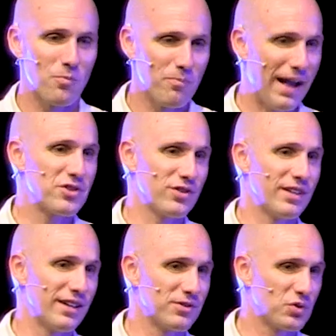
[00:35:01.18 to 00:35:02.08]
Imagine
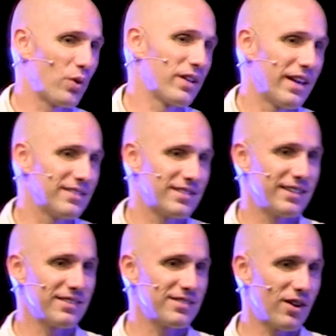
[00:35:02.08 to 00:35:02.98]
that
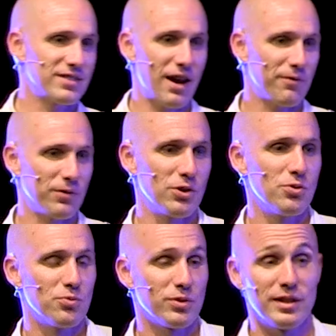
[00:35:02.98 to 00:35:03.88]
2018 starts out
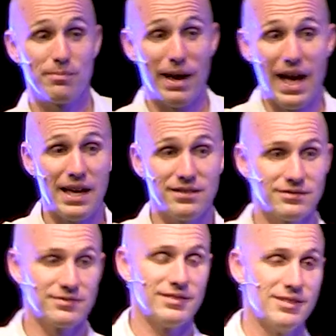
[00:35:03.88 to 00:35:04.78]
you really bad.
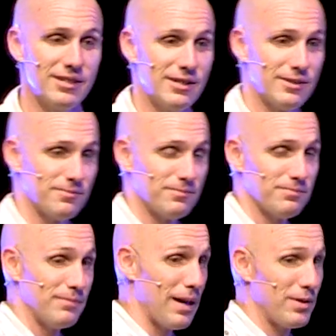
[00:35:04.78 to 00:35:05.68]
Um,
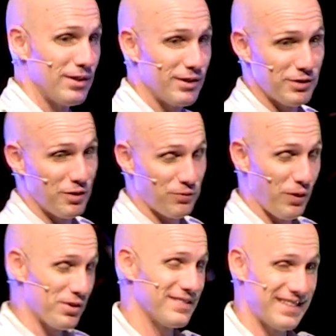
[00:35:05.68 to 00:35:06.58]
maybe the
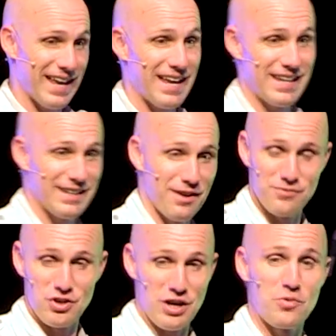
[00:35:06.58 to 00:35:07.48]
first day
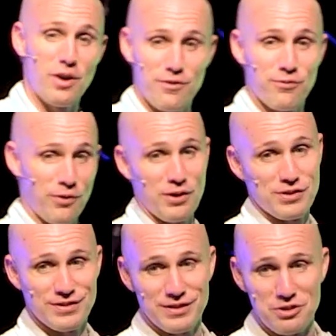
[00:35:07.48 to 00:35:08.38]
of January
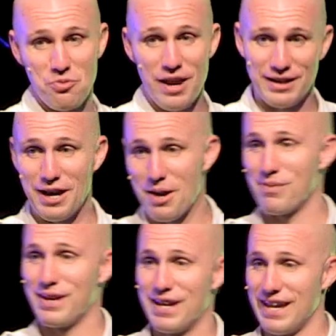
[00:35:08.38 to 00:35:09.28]
1st, you wake
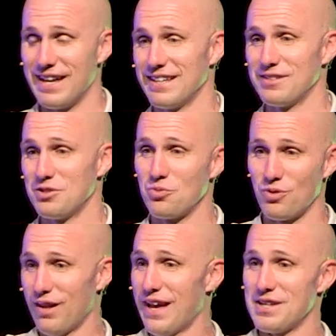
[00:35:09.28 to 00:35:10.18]
up and you
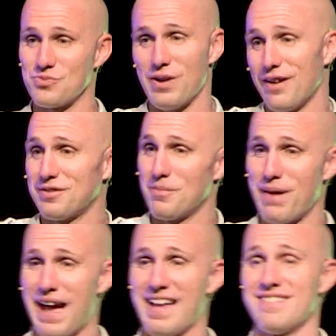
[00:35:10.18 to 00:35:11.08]
realize right off the
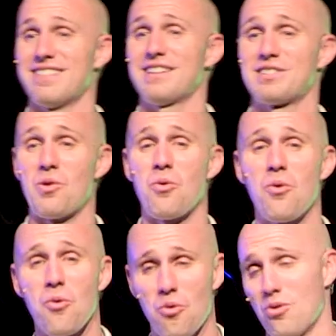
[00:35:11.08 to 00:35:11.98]
bat that it's a
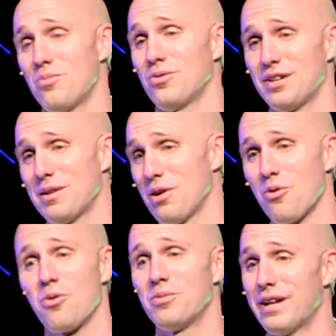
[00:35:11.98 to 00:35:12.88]
horrible, gonna be a
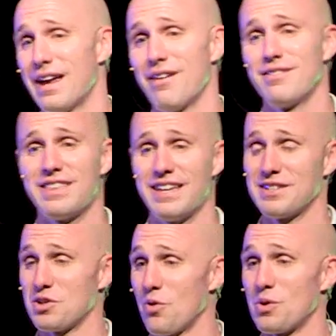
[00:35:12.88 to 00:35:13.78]
horrible day. Everything
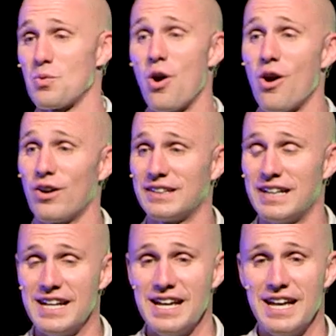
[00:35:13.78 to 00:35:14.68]
is going wrong.
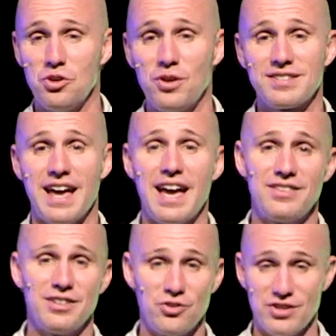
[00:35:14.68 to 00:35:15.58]
You
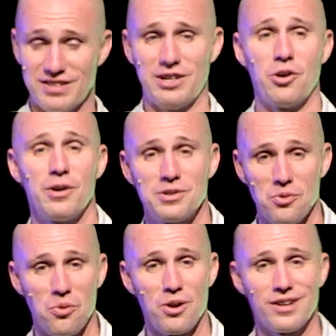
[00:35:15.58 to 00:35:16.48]
decide that you're just gonna go into
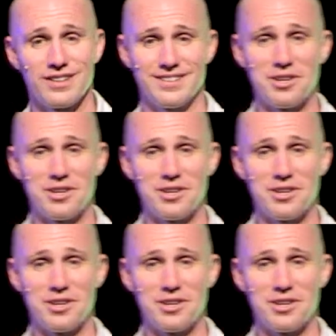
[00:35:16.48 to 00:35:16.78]
work.